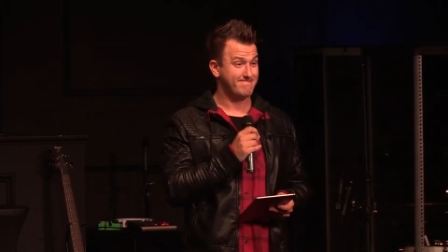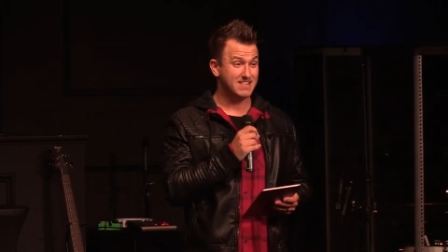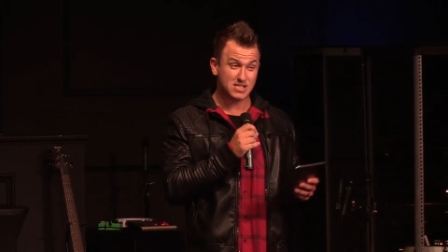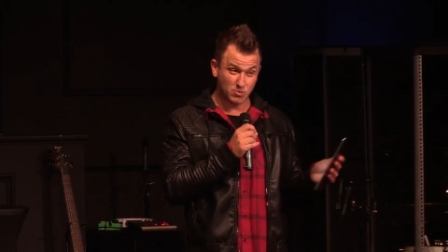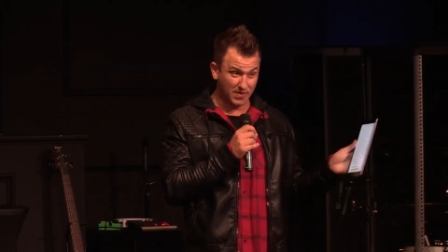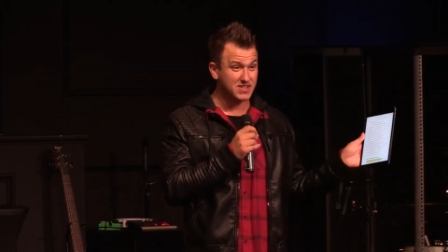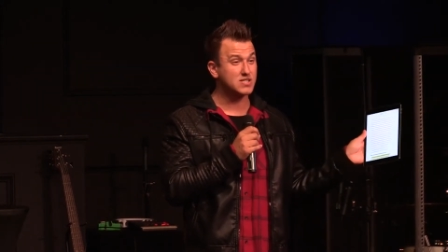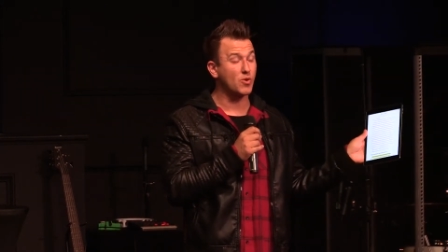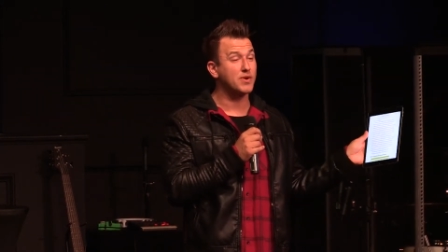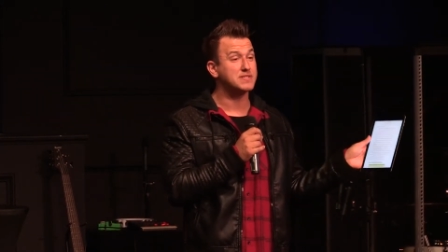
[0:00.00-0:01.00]
This is what the
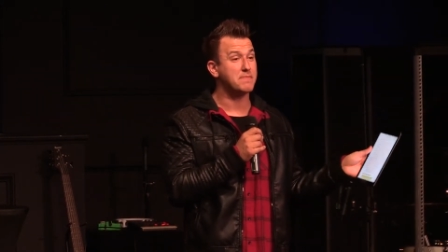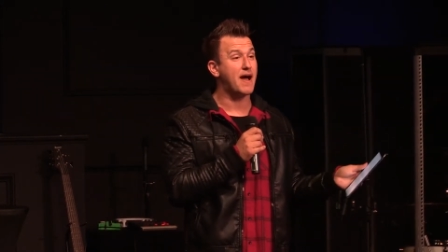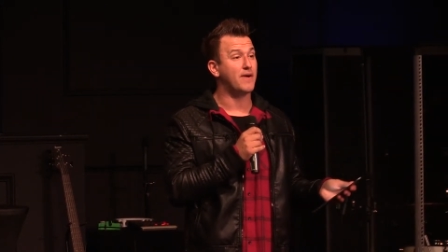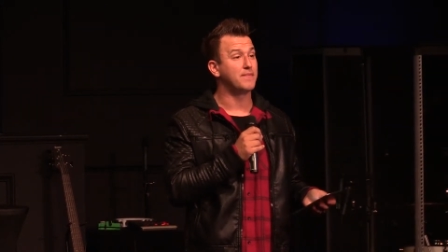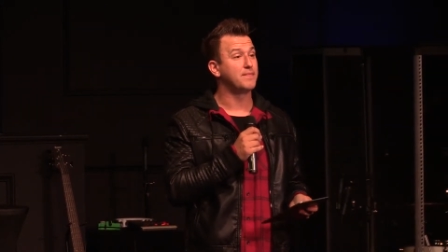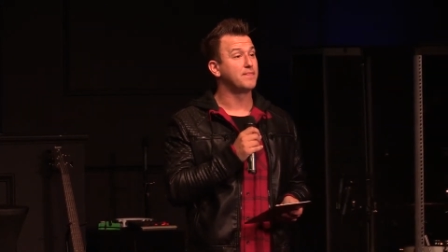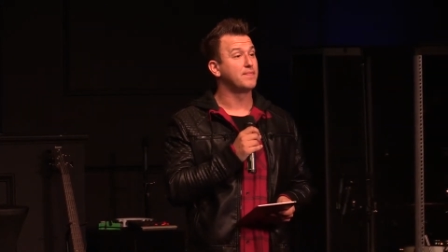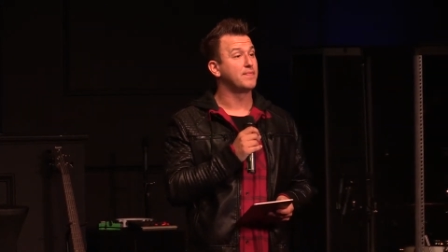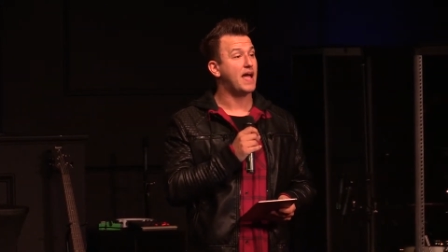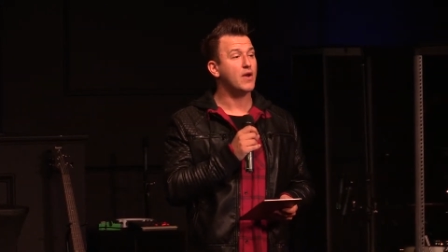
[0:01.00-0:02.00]
story is about.
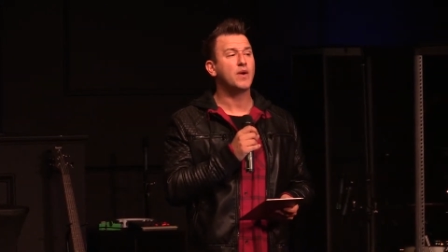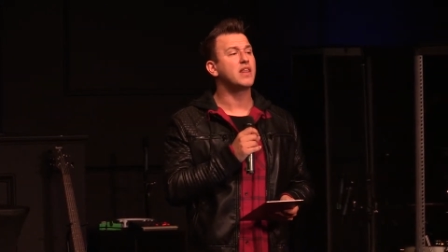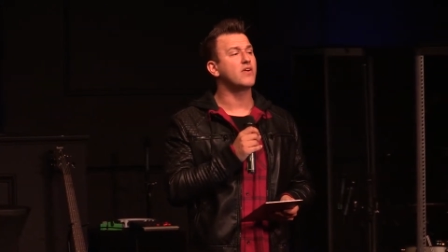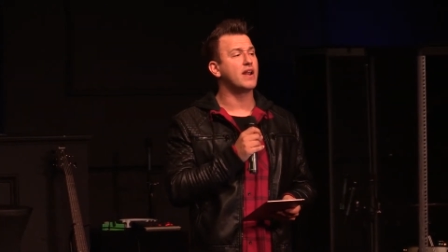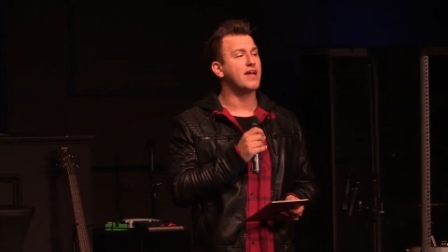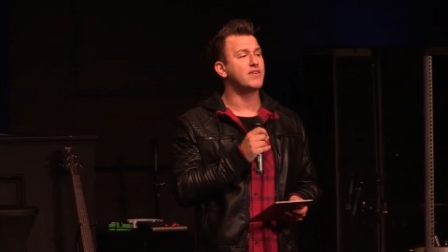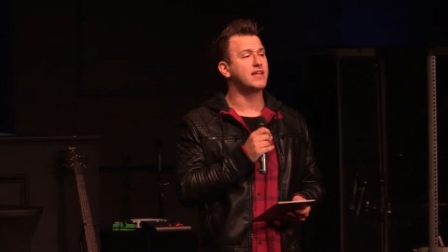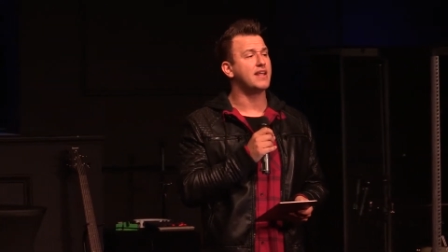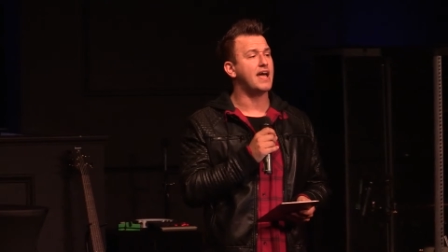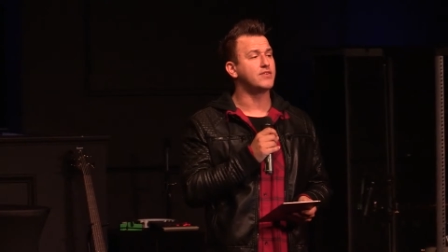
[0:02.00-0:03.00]
How do I enter
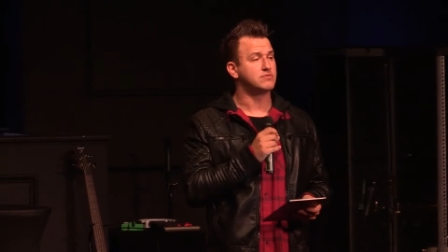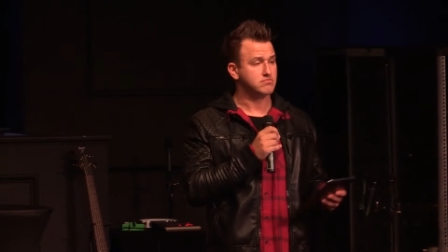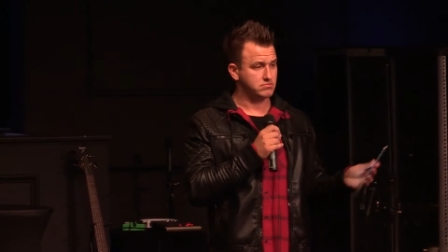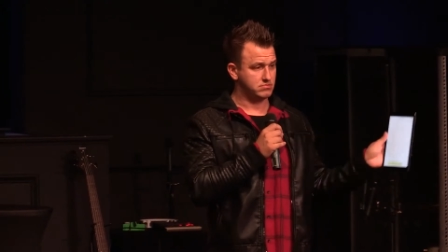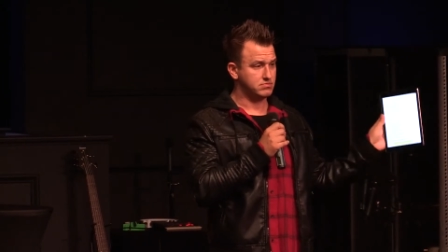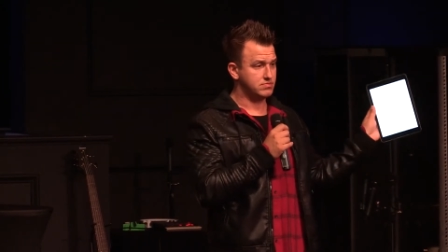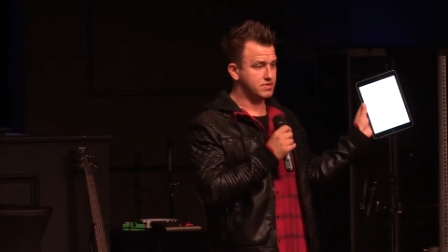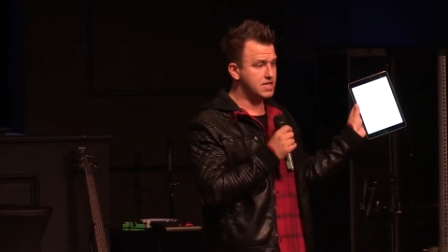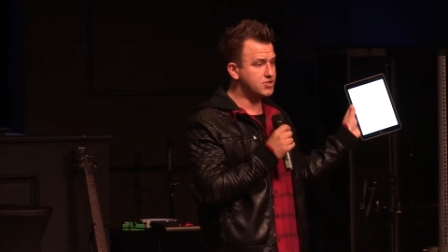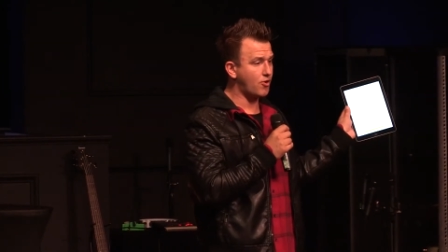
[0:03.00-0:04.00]
into heaven?
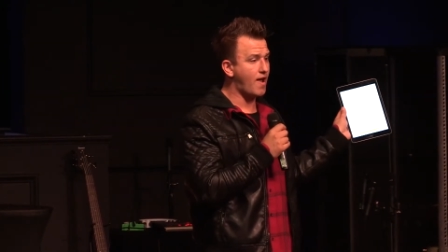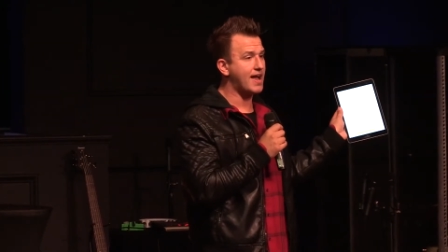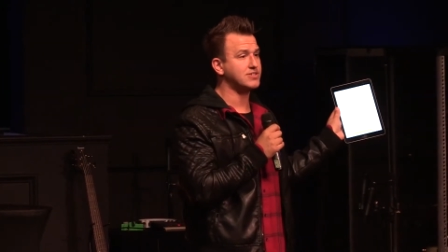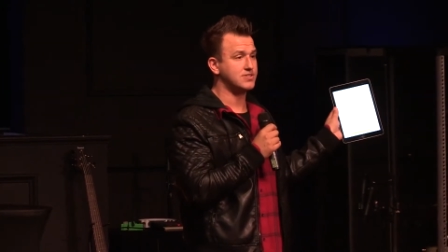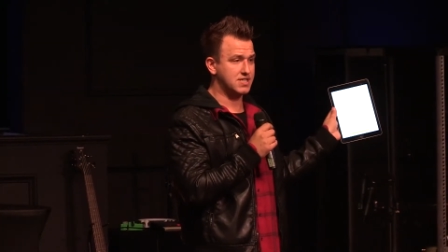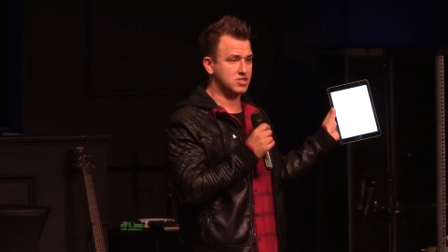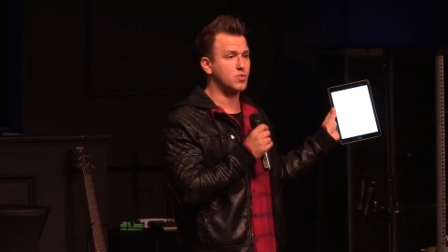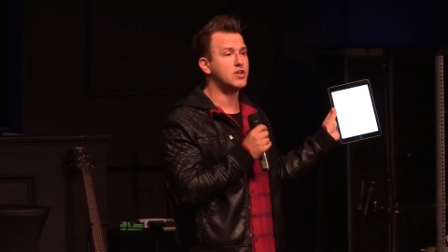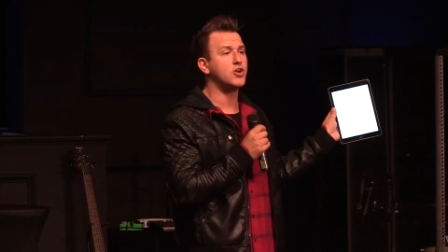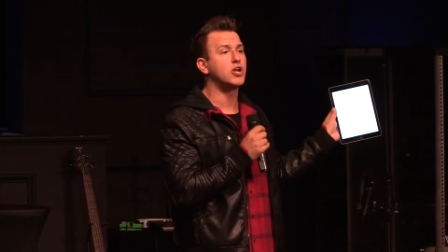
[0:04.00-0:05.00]
These are our actions. This is
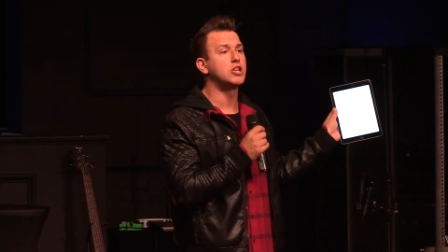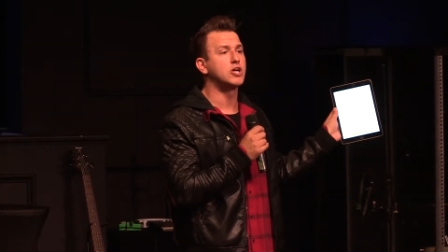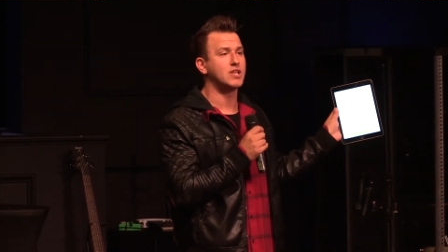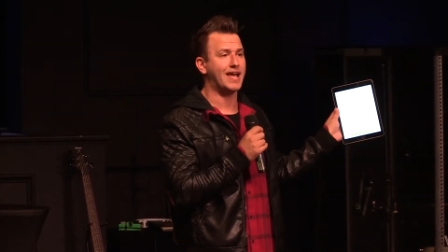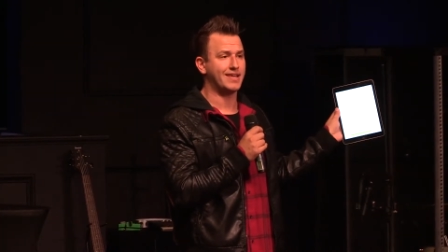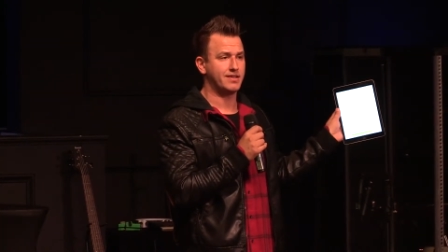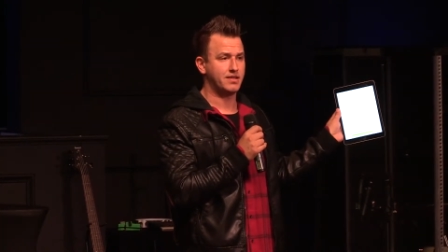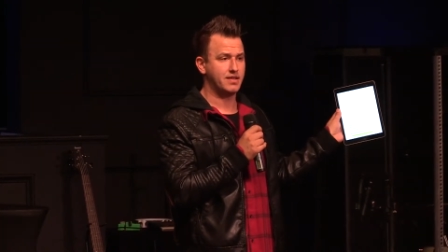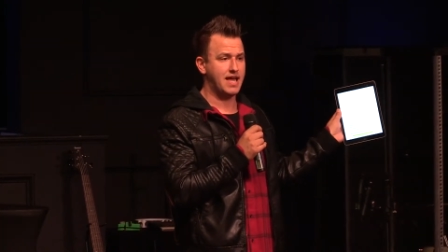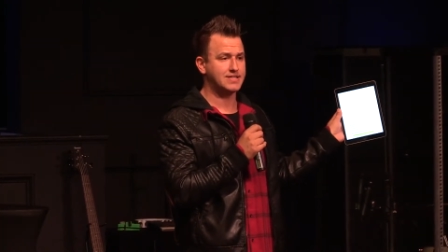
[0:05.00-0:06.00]
what you're going to look like
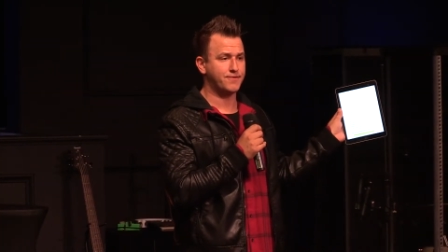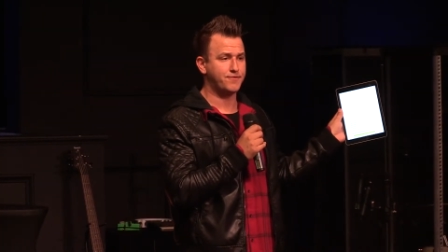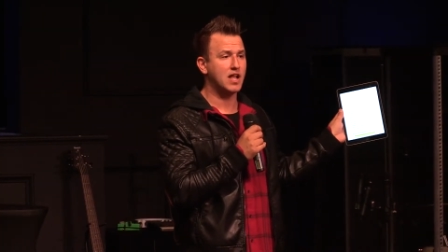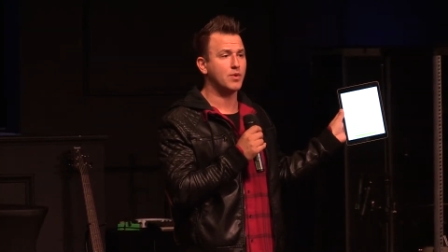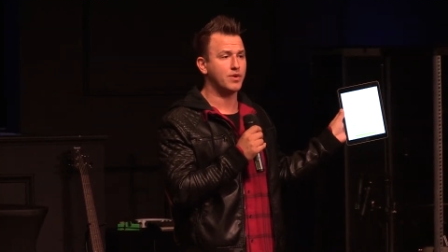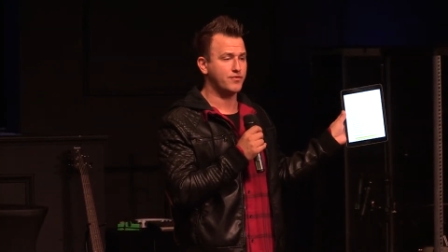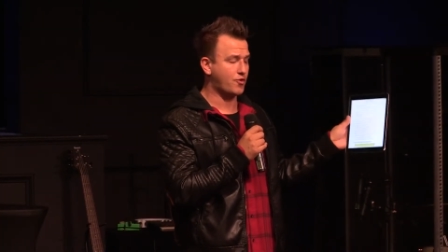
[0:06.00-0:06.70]
as a follower of